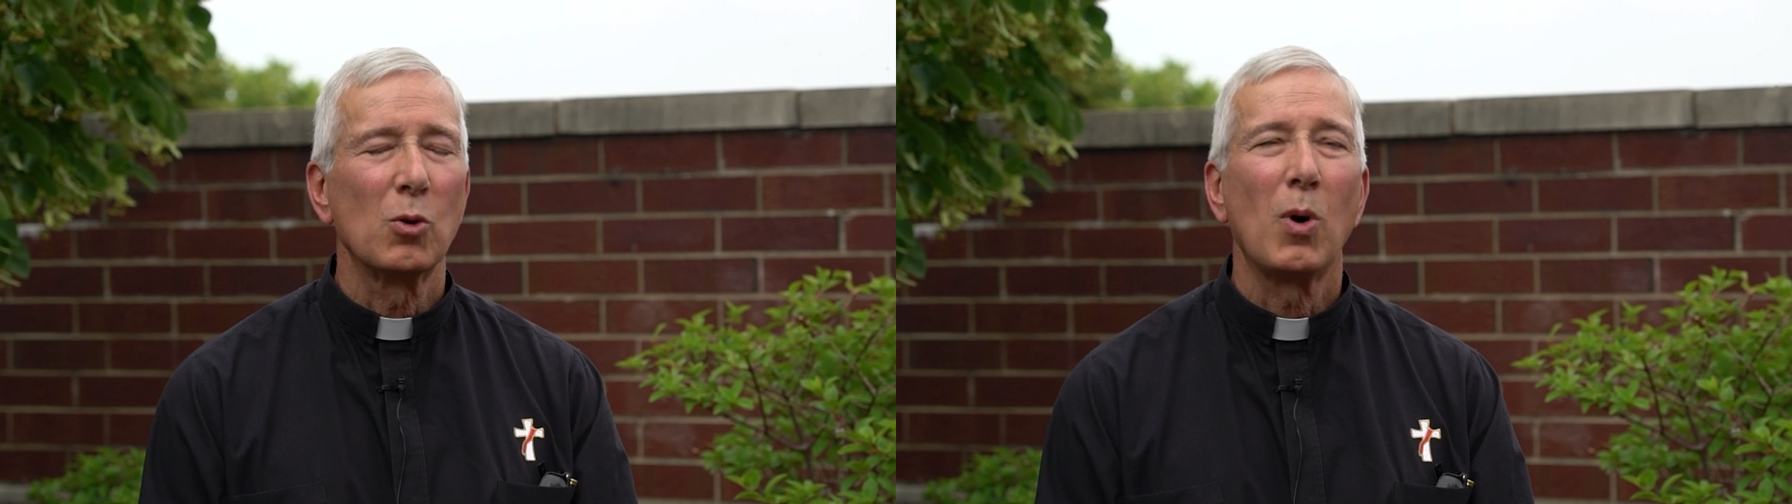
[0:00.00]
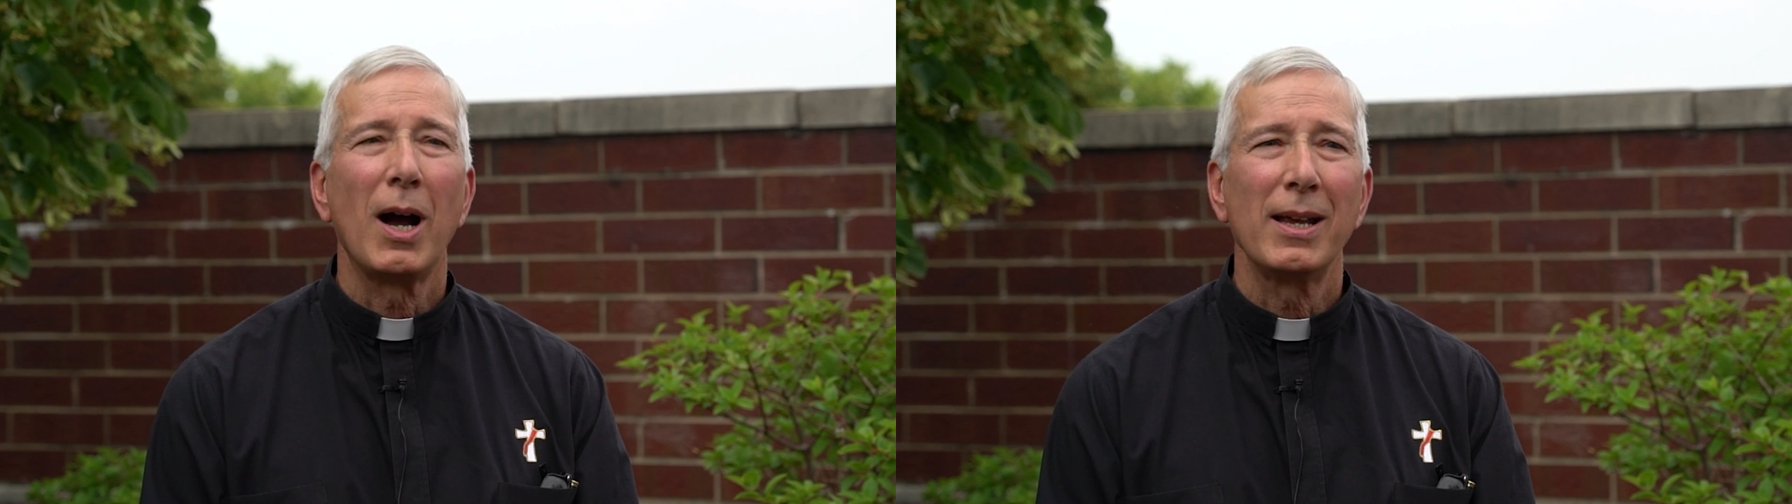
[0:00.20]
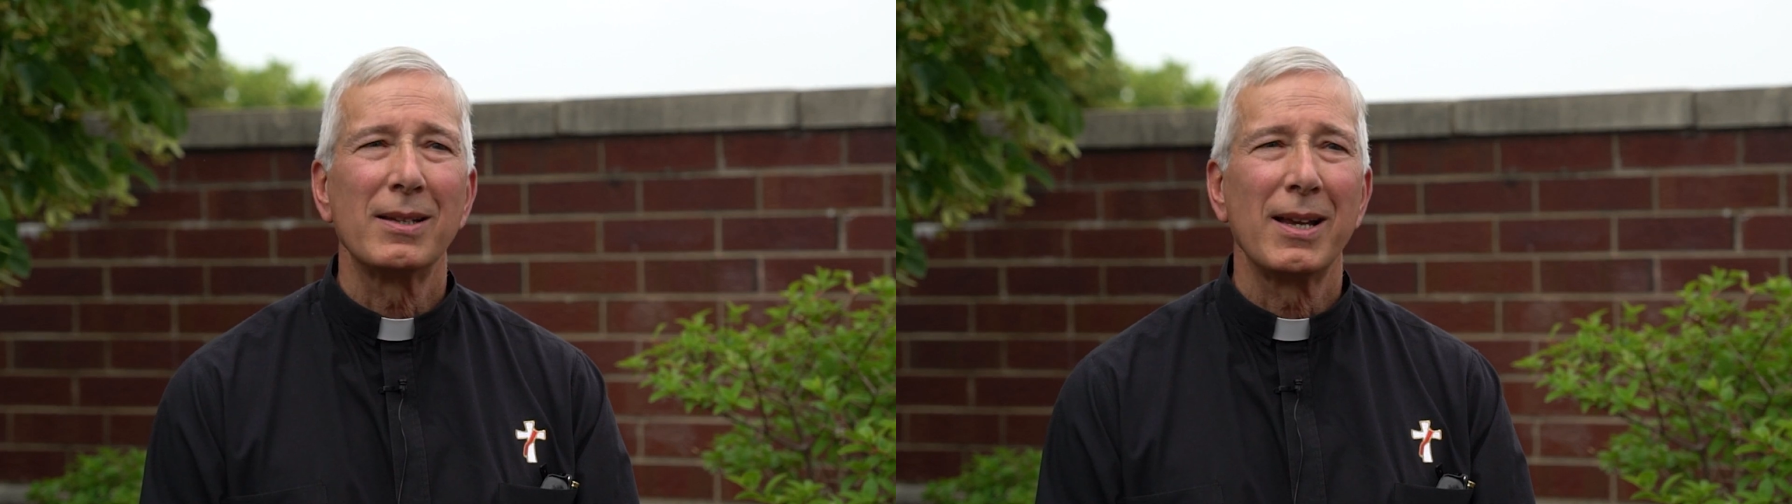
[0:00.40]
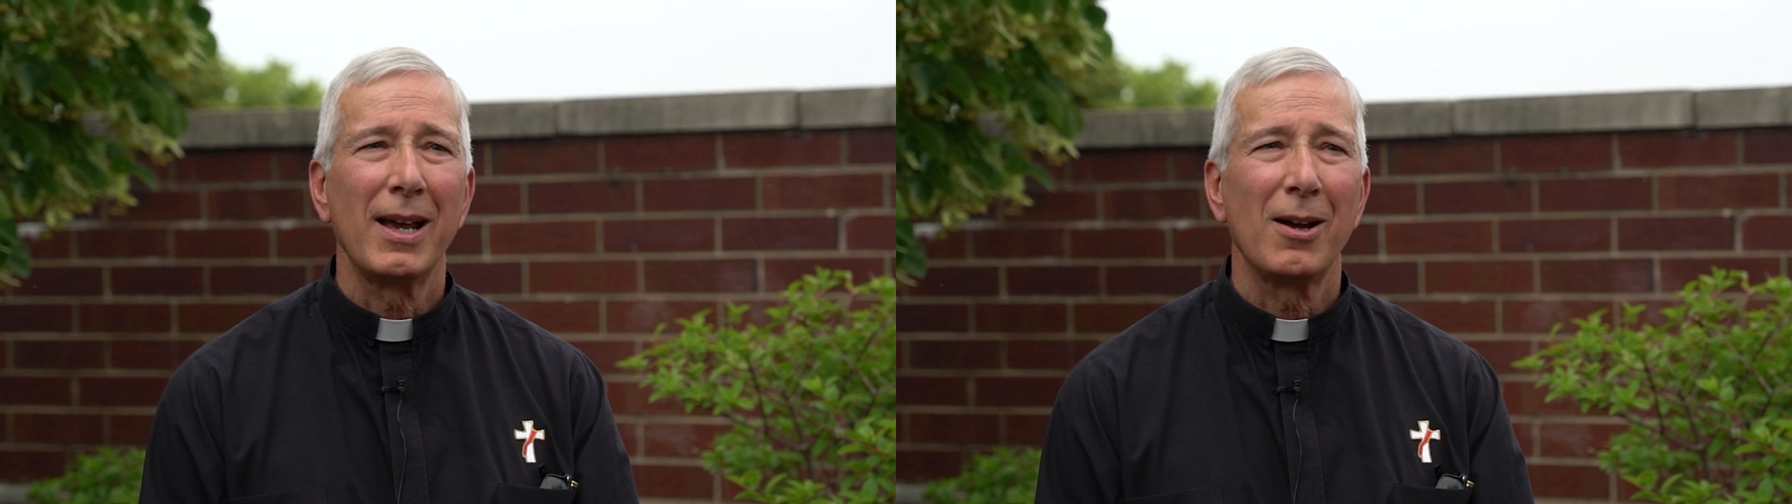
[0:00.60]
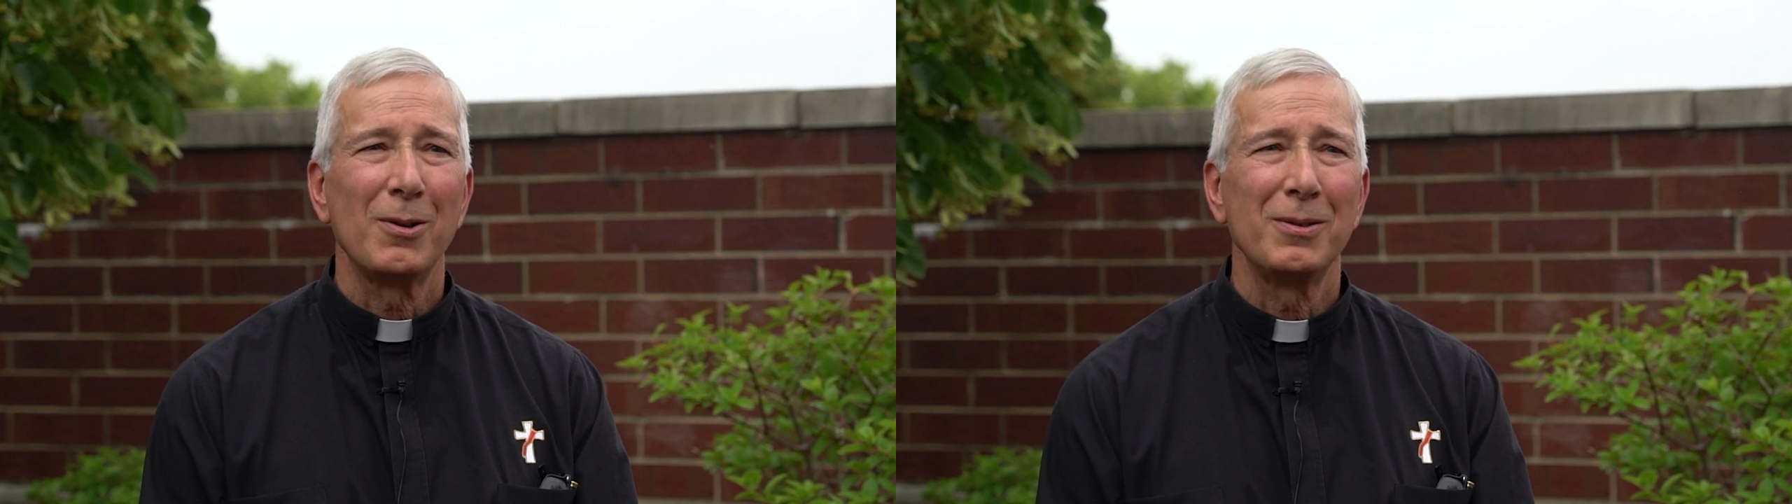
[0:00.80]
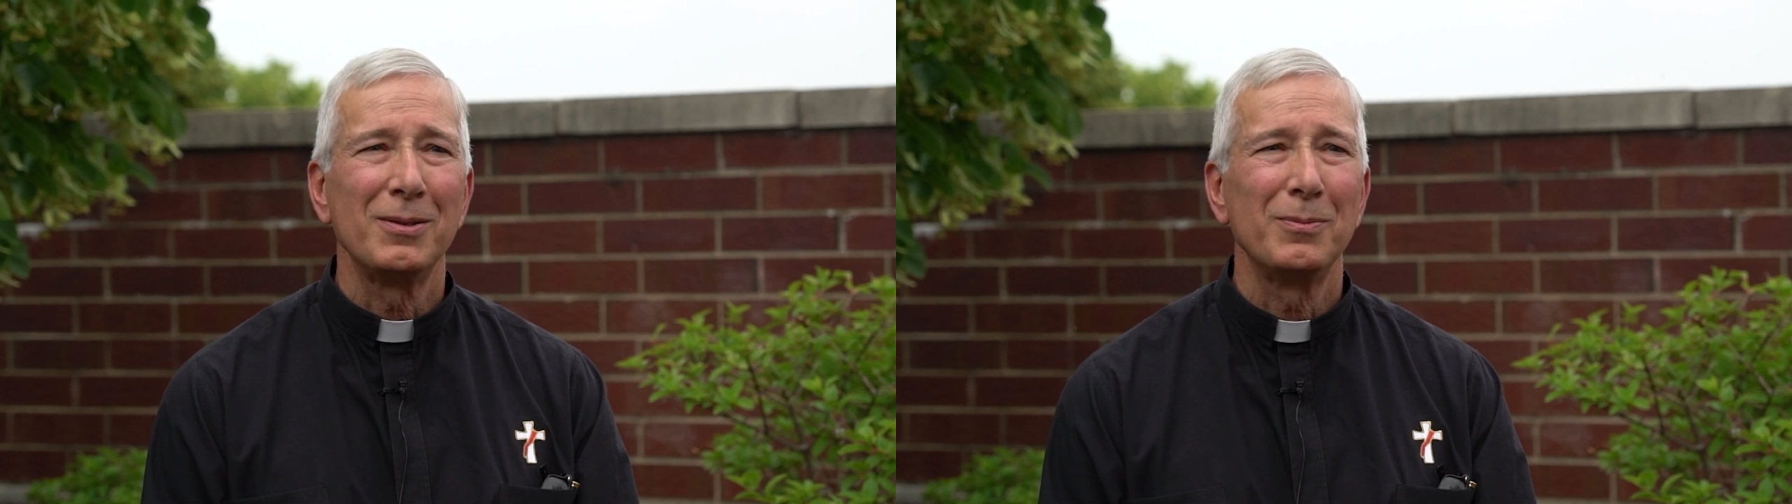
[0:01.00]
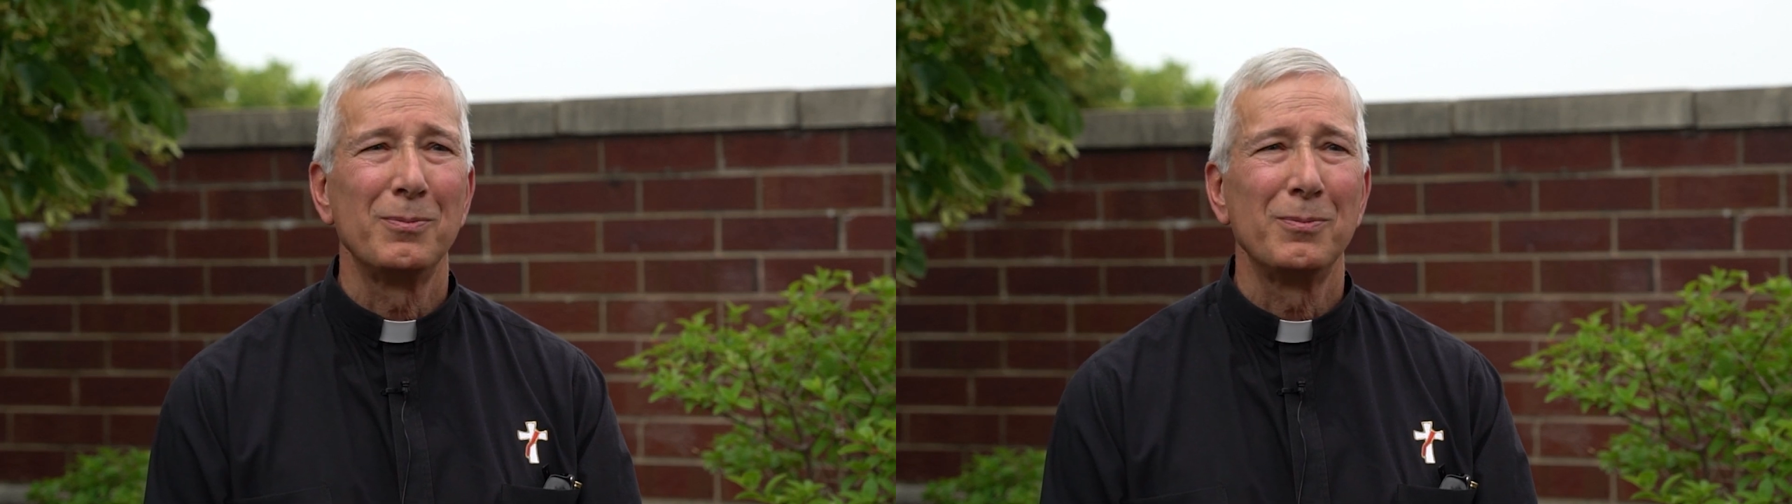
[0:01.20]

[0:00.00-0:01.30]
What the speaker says: quiet down